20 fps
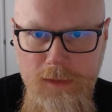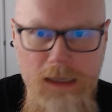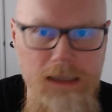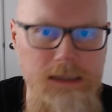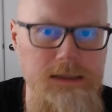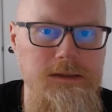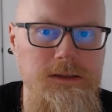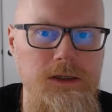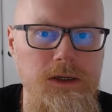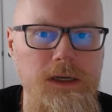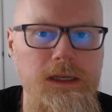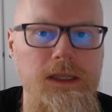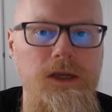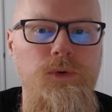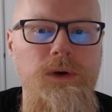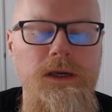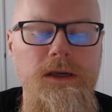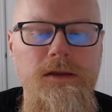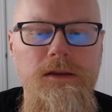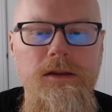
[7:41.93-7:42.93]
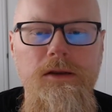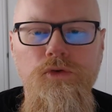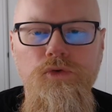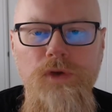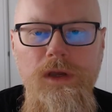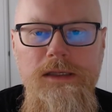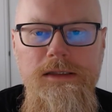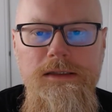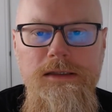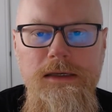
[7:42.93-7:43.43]
It's certainly quicker than
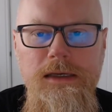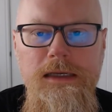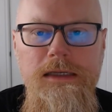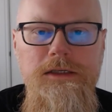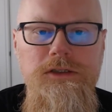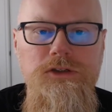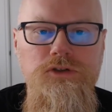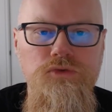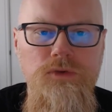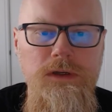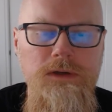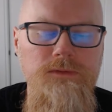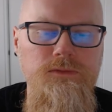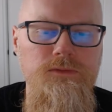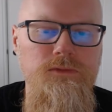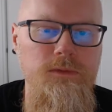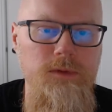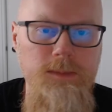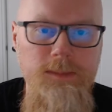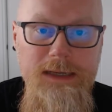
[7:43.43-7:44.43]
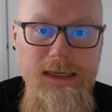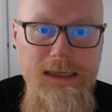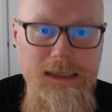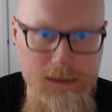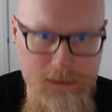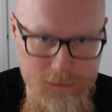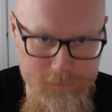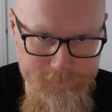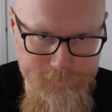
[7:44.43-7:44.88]
creating each screen from the beginning.